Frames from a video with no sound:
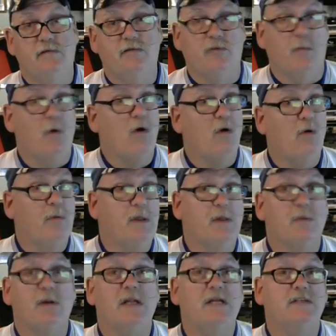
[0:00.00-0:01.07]
tomorrow will be the
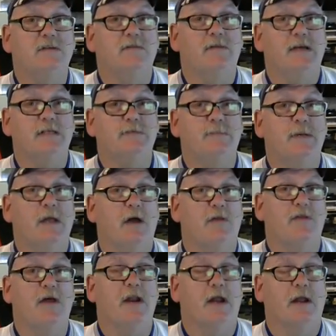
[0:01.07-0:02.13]
release of SP
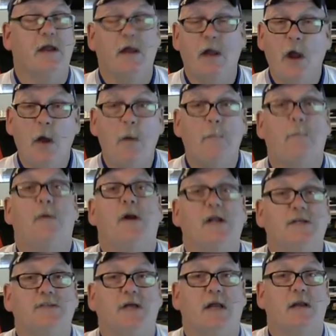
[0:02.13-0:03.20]
Authentic. Pretty
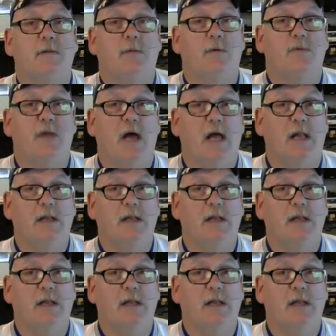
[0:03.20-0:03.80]
excited about that.